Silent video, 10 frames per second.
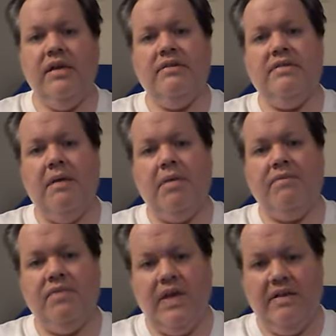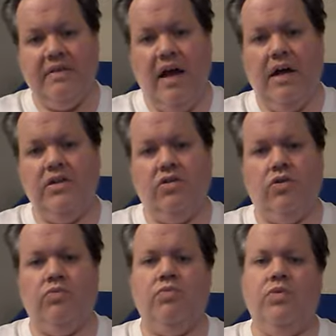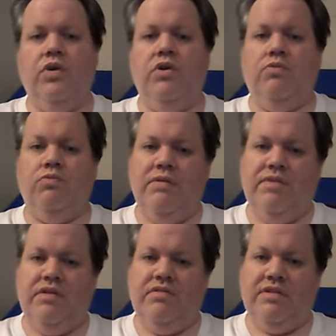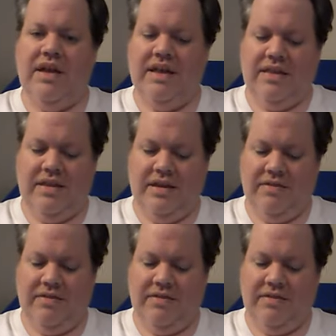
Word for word: some of these other reviews and